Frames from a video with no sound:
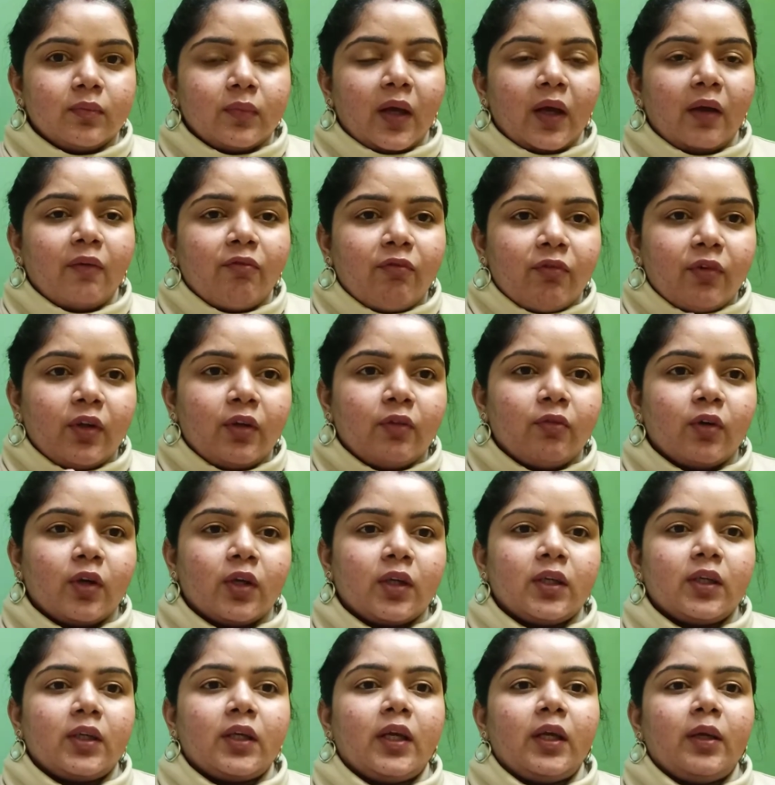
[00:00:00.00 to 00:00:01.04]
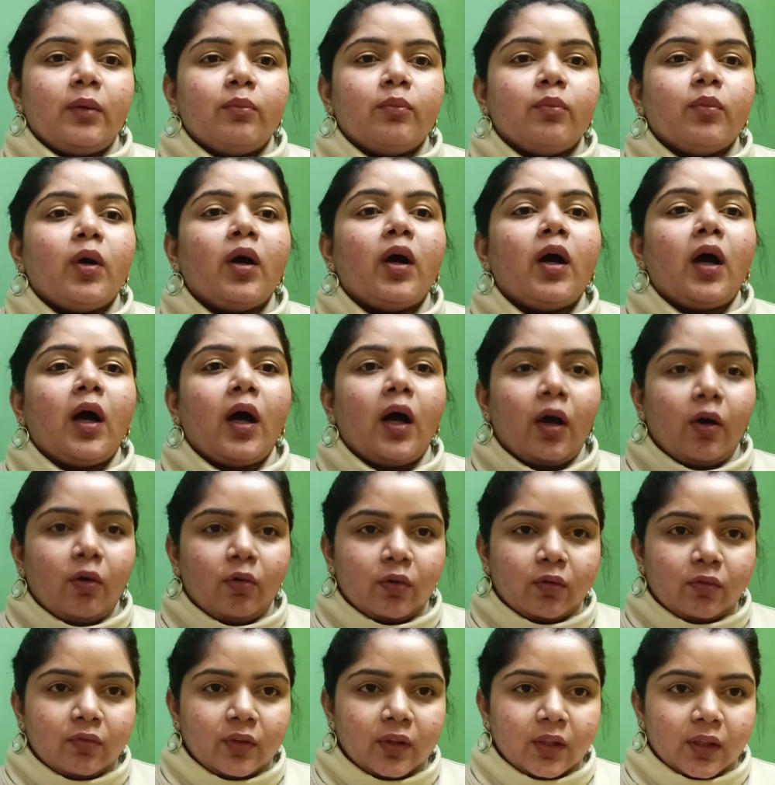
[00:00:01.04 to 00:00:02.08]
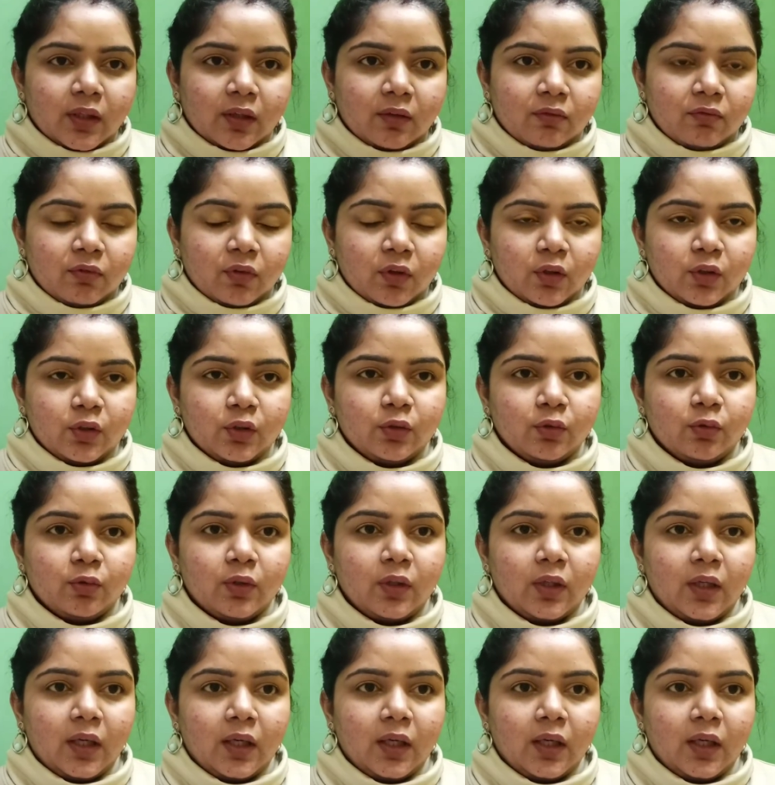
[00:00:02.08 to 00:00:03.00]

everyone came out of their comfort zone